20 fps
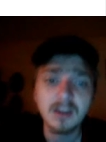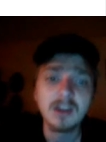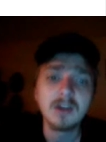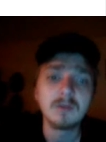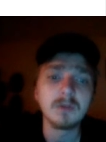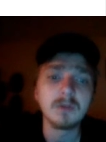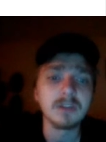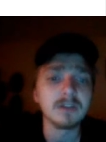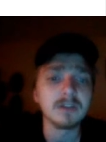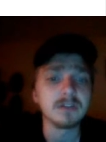
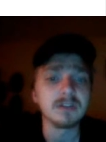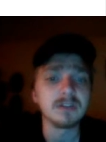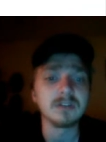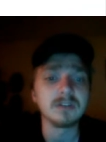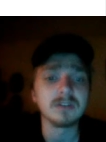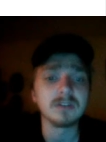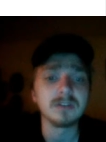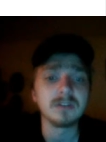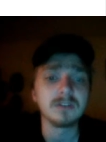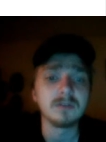whether
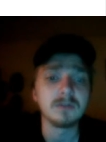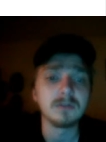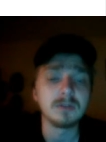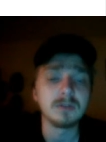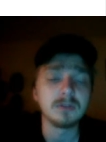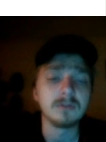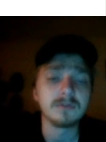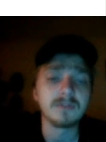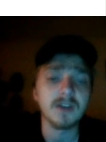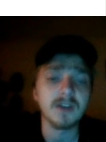you're
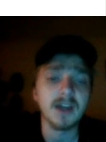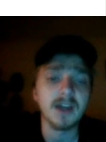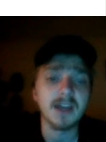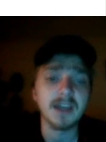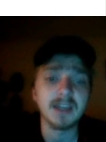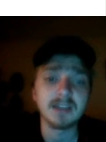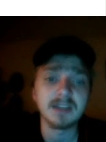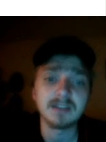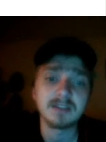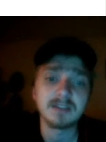you
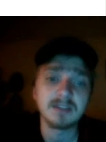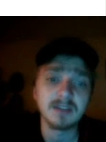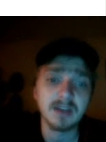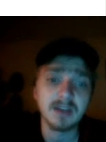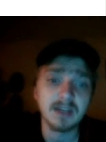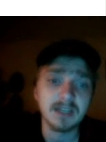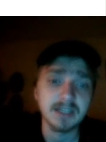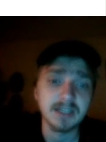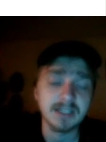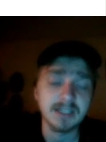find
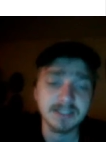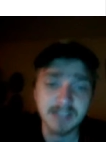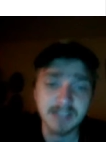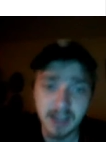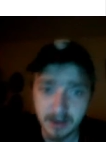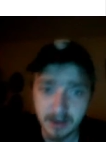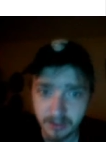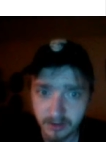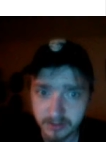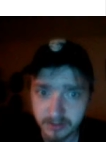uh,
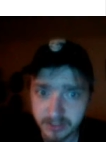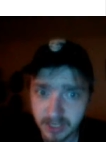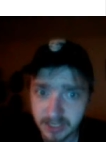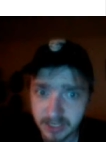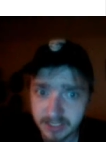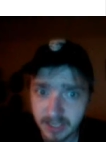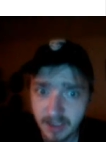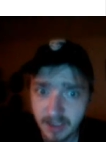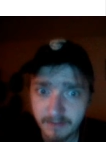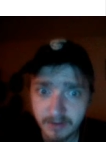Xanathar's Guide
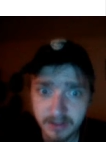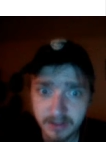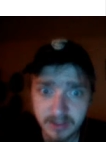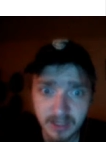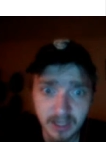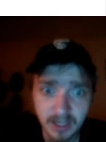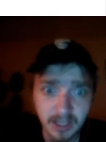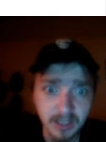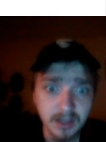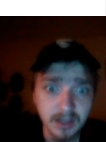to
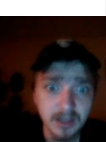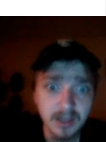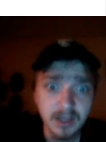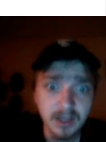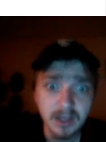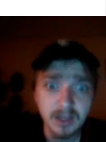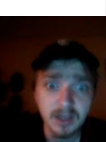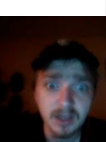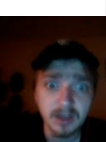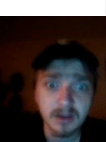Everything,
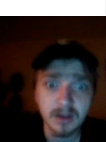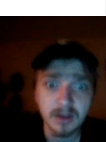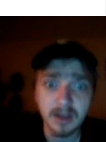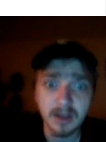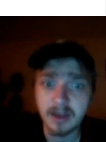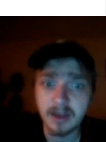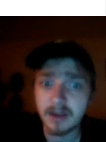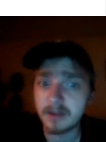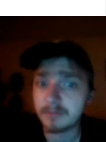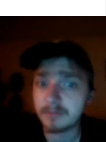
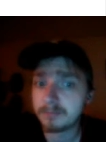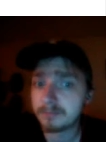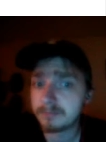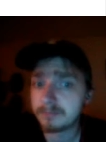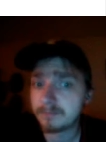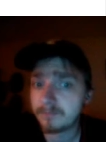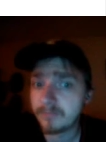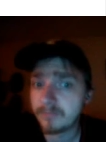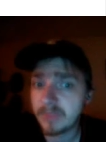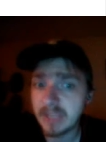uh,
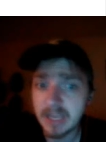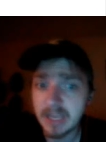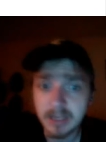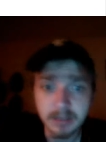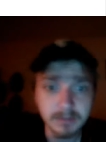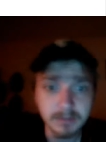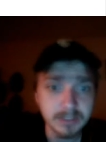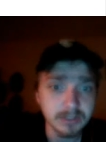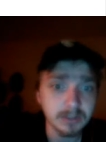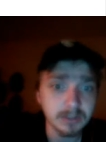the
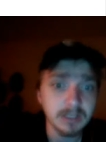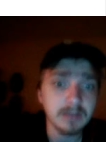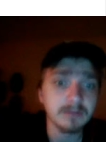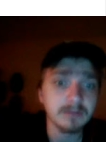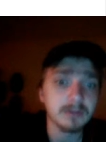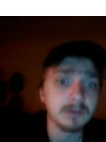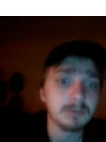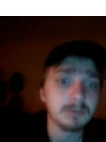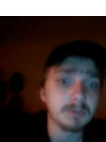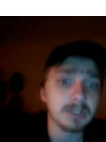Elemental
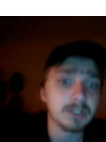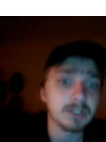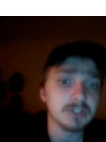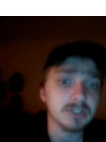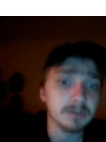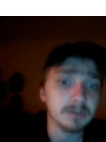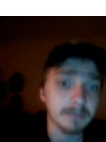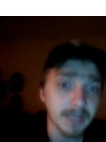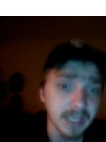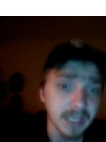Evil Player's
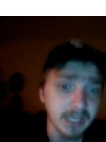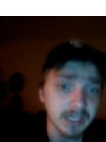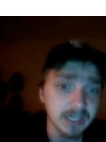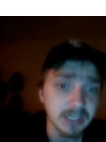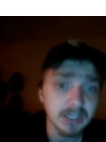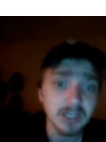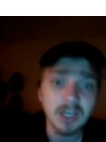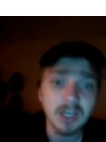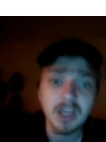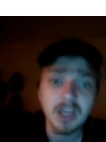
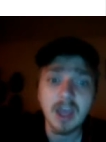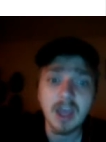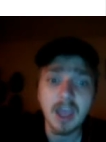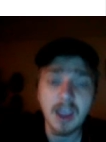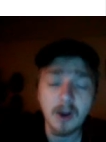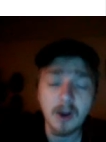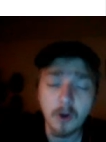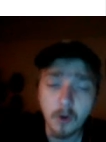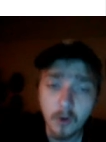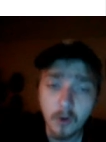Companion,
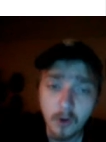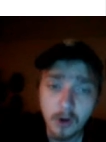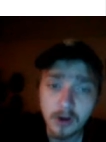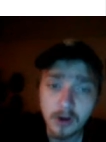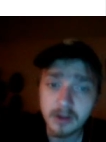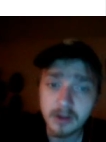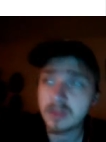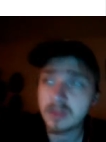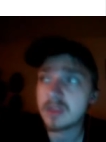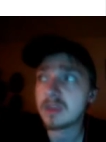
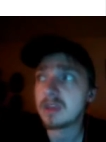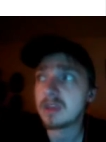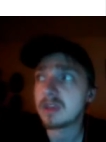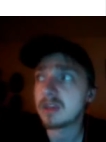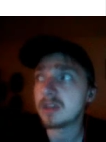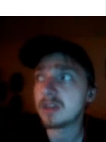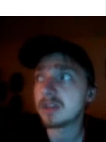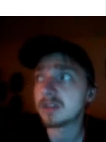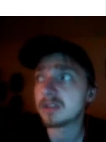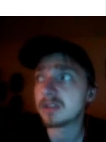or
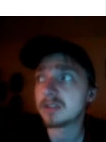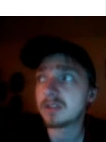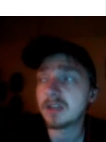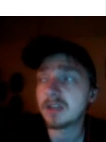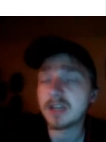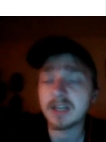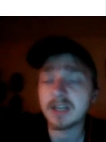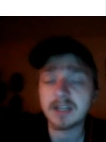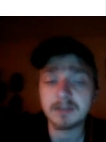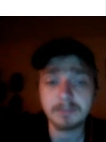the
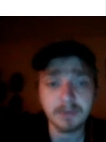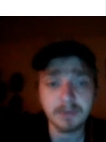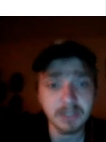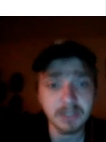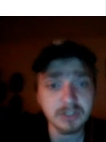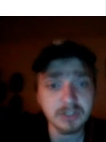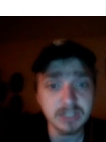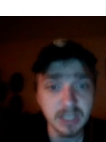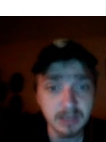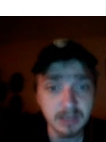uh,
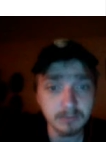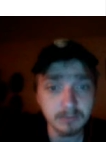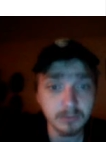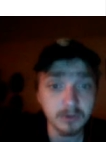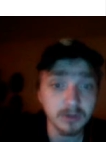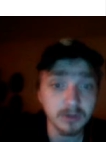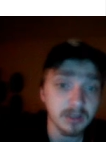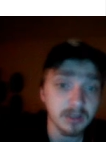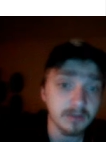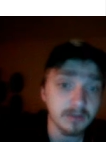Player's
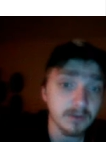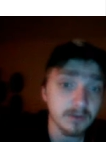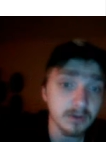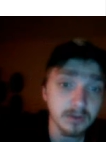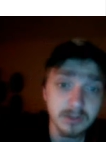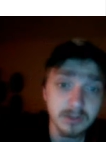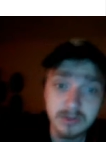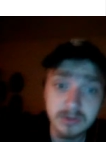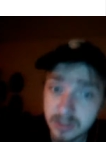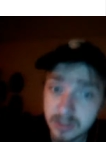Handbook. If you're
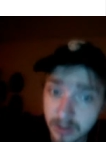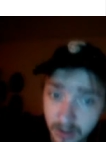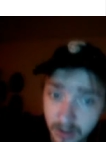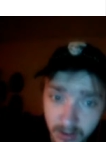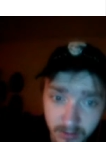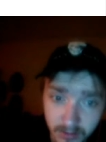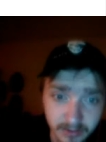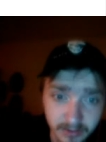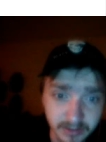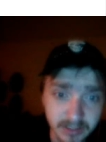using
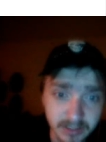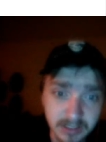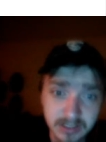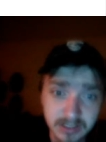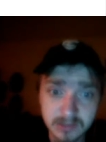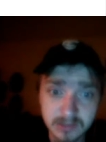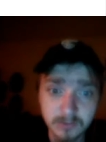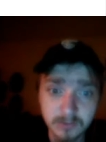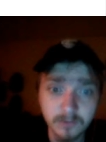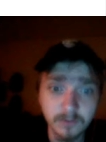all of
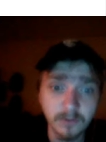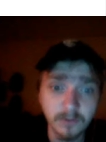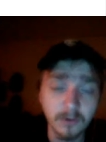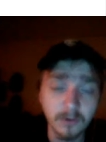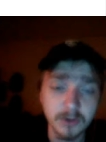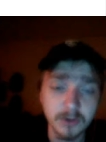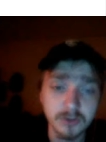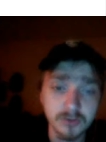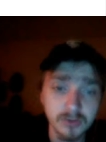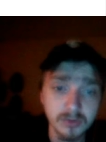these
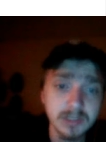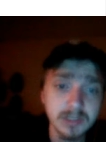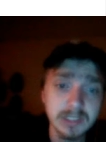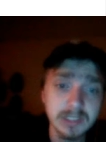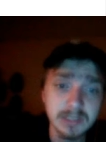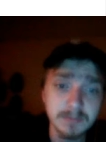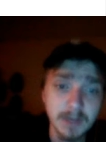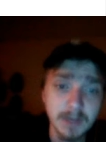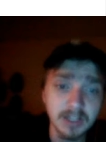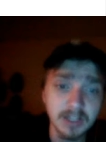for Druid
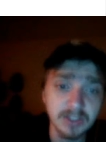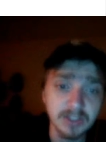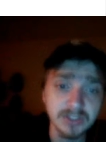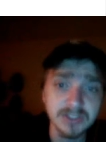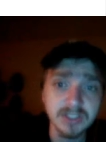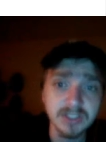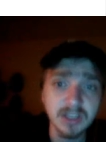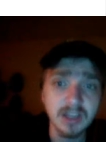spells,